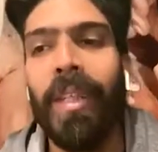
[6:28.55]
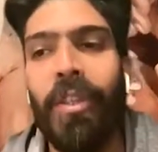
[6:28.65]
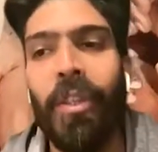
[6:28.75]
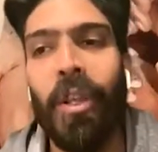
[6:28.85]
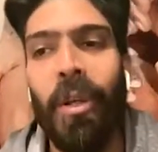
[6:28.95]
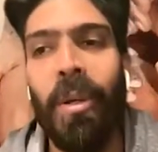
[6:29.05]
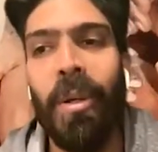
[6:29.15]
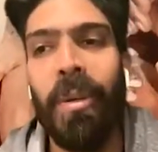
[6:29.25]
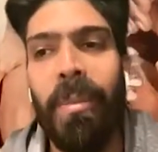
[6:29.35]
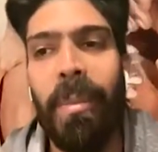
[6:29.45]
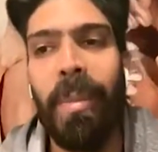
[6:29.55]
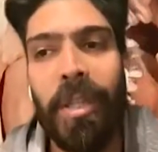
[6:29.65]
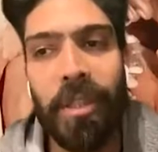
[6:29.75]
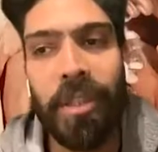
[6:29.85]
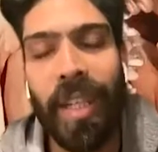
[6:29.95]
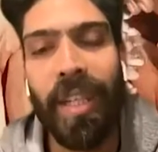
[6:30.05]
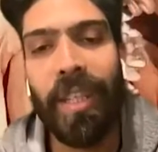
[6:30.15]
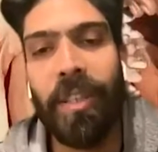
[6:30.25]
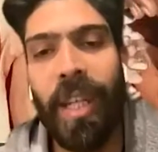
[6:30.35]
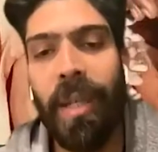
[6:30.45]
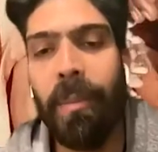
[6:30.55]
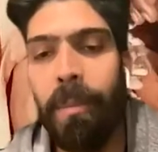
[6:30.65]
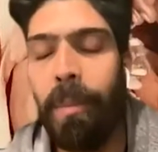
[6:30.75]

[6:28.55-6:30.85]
So maybe I should stand outside.